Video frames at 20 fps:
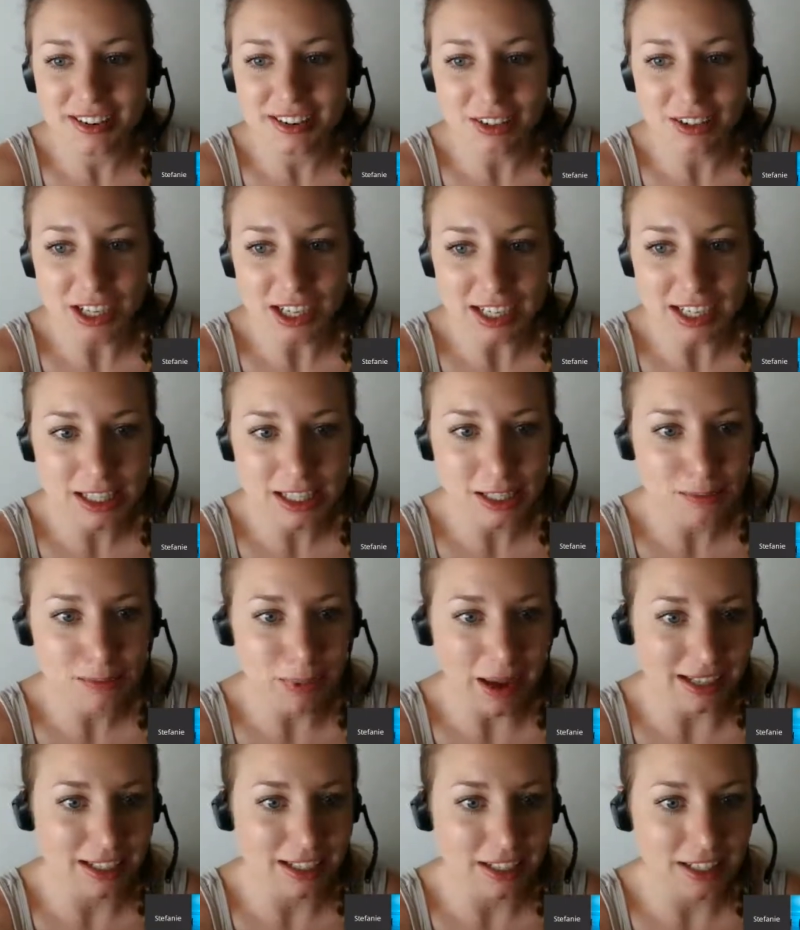She
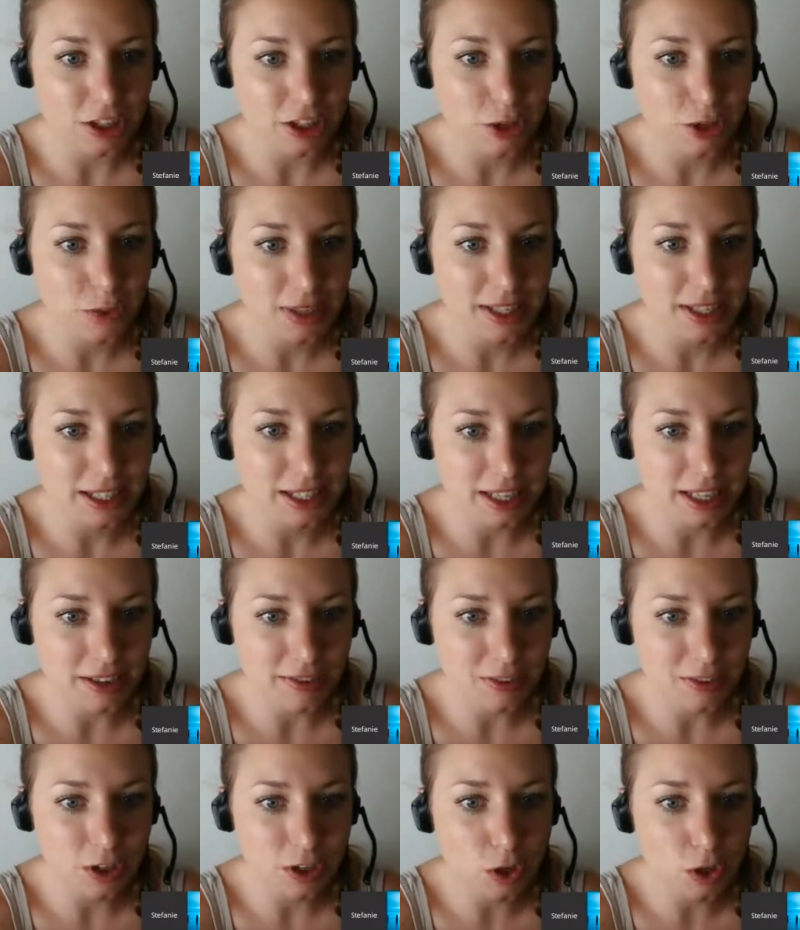never expected to
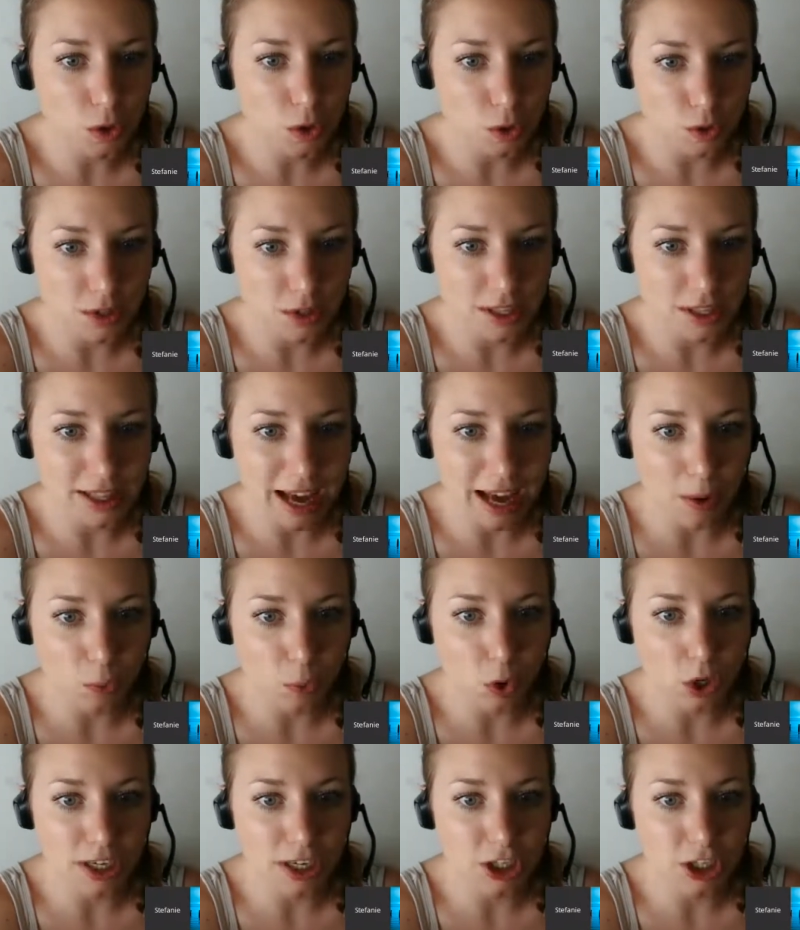receive
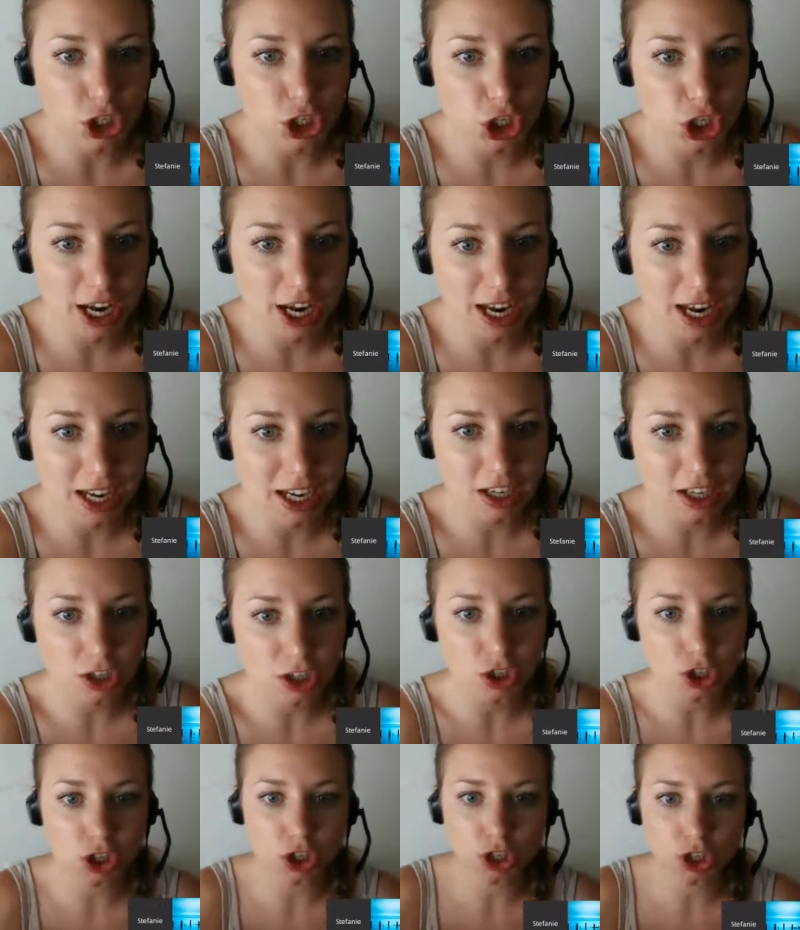news that would
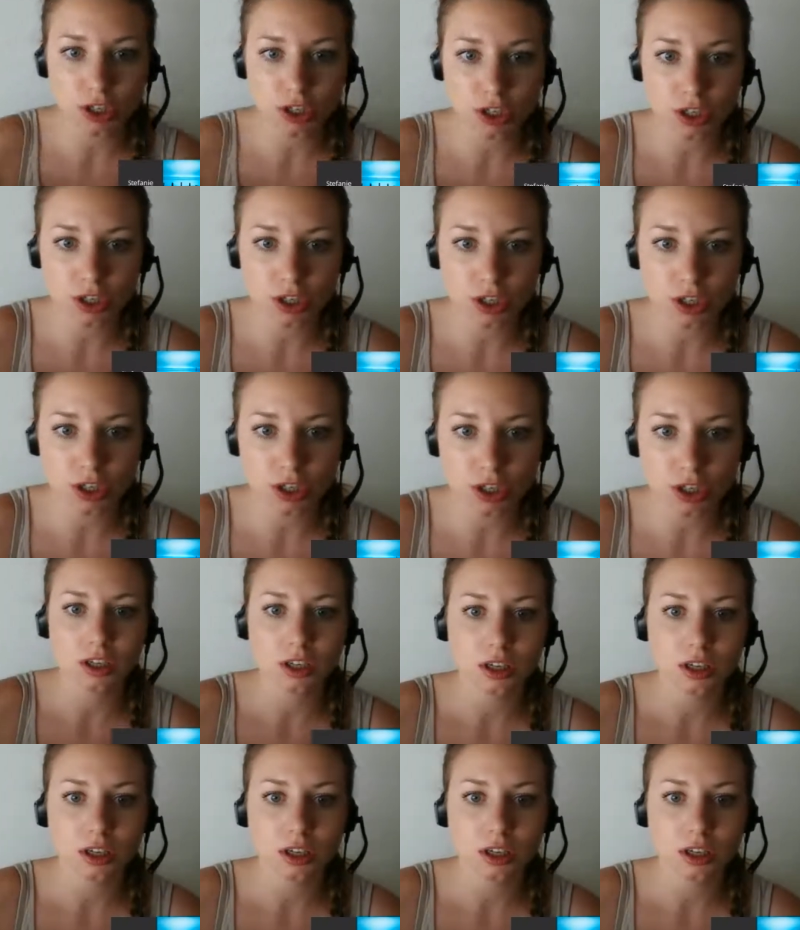change